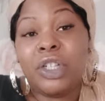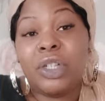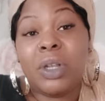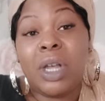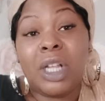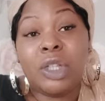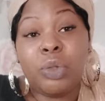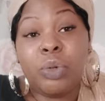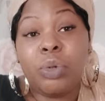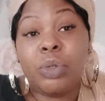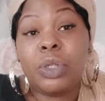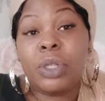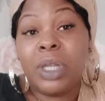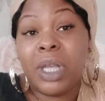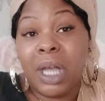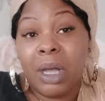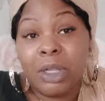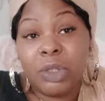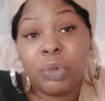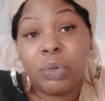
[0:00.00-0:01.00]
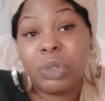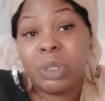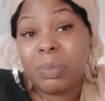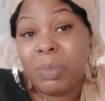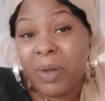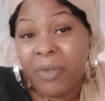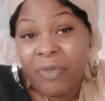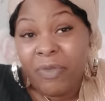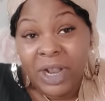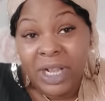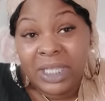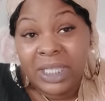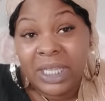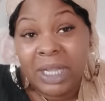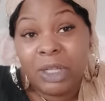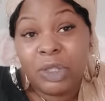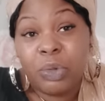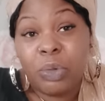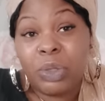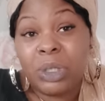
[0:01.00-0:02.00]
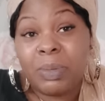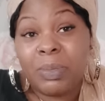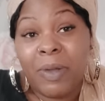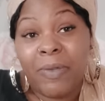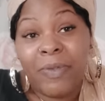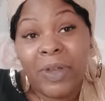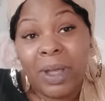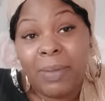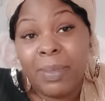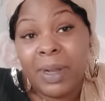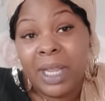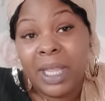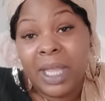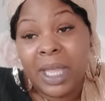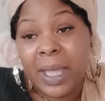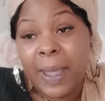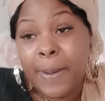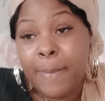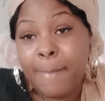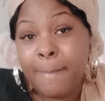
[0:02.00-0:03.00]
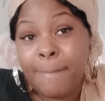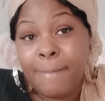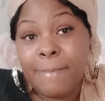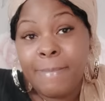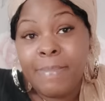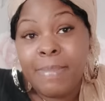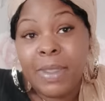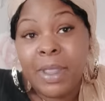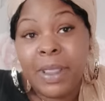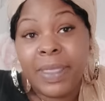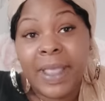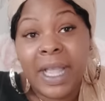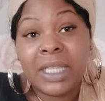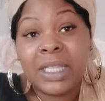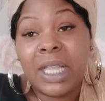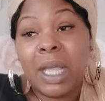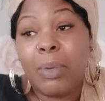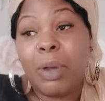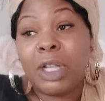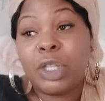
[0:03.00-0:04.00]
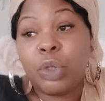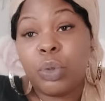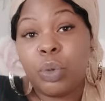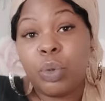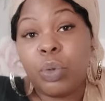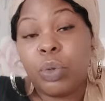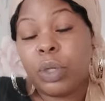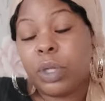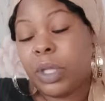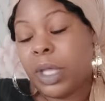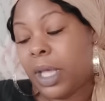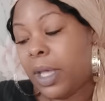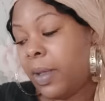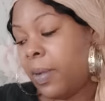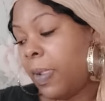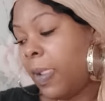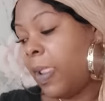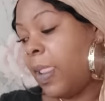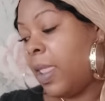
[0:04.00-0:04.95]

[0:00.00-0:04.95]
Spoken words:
you know, I talk to you how I talk to my friends, how I talk to my family, yeah? That's how I talk, yeah?